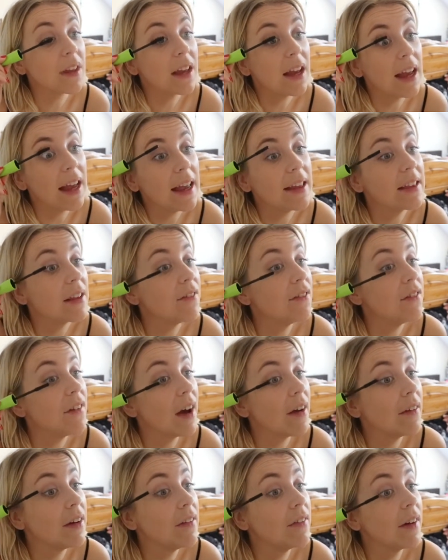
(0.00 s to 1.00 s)
it is a
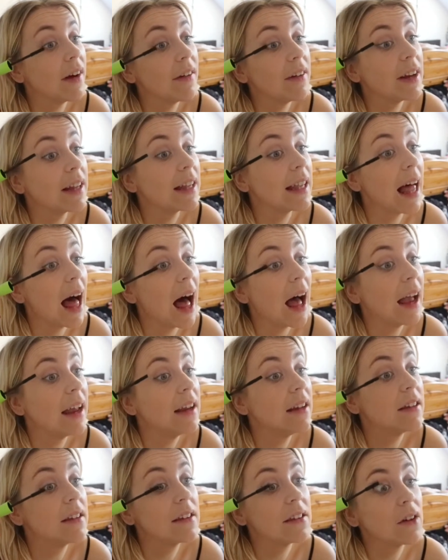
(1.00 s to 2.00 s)
very, very
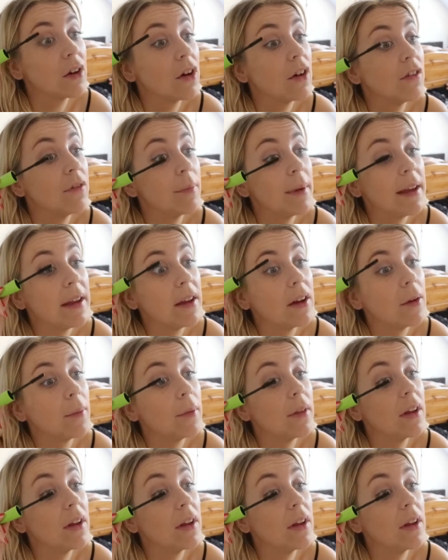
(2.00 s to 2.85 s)
light sort of makeup